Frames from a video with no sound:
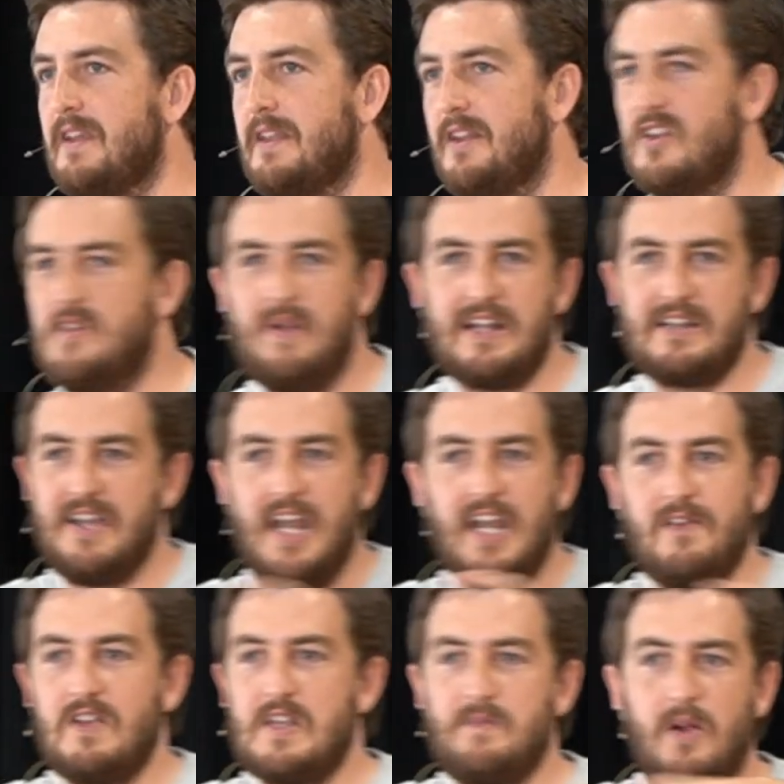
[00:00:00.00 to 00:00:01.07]
There was about 10
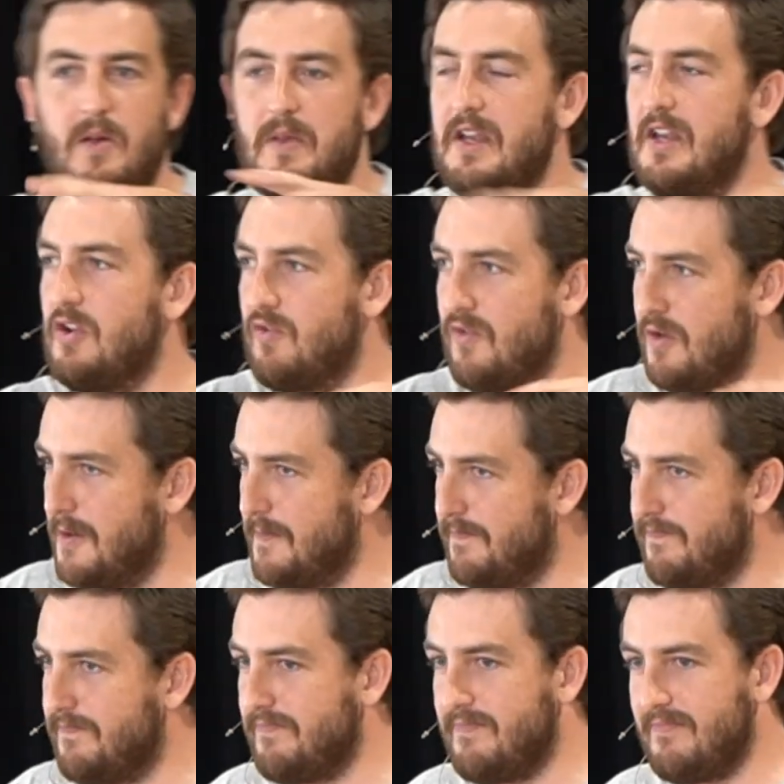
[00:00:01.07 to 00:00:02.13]
of us probably in a
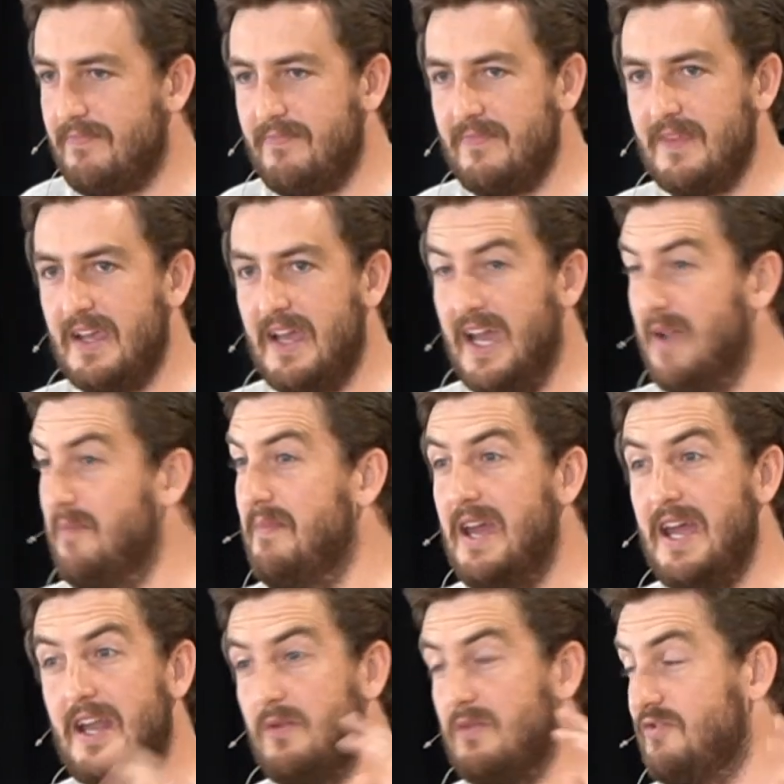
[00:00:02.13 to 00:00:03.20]
group. And
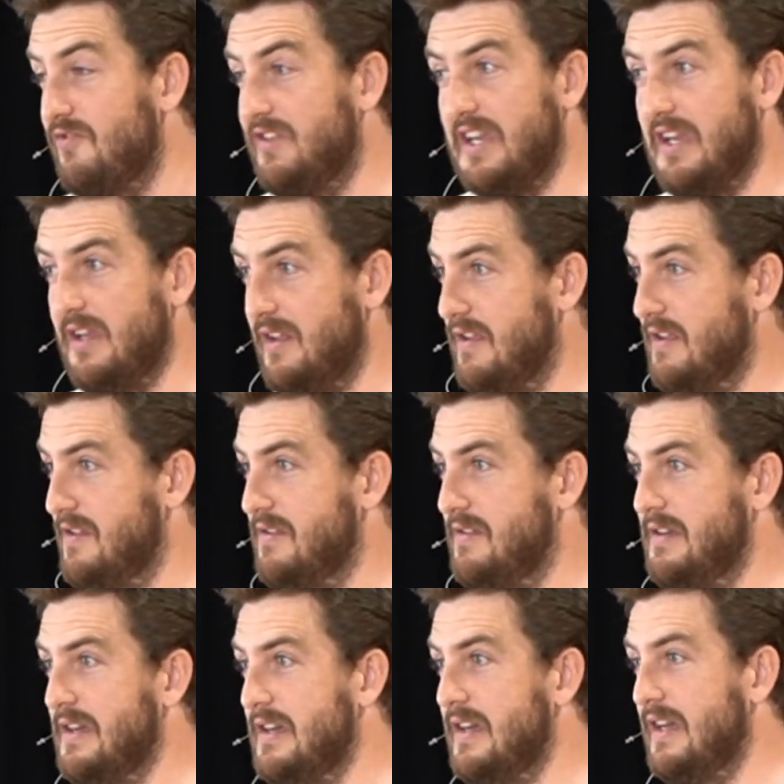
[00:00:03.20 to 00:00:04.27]
man, it was ridiculous.
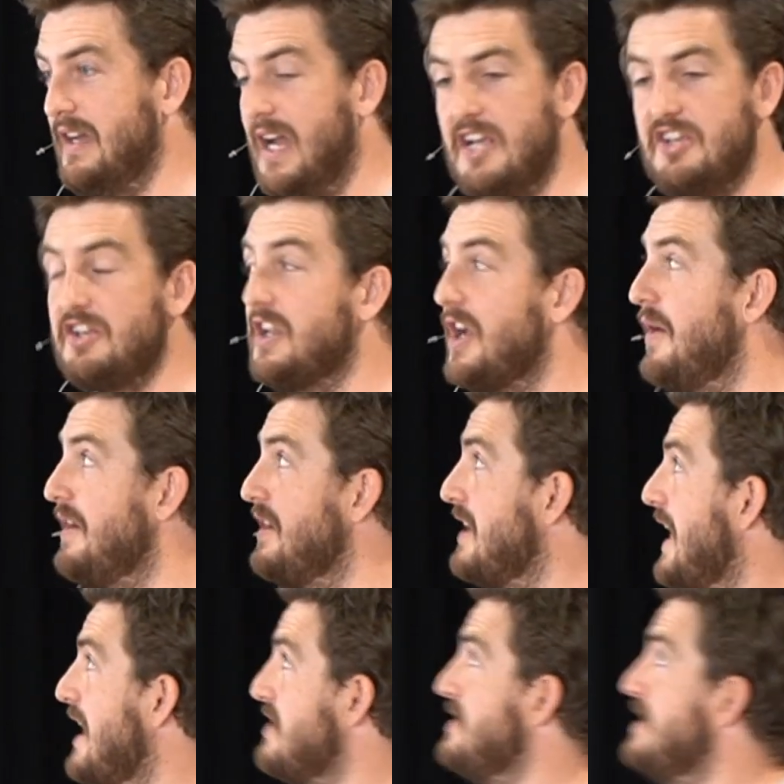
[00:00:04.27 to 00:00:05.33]
As you're going to catch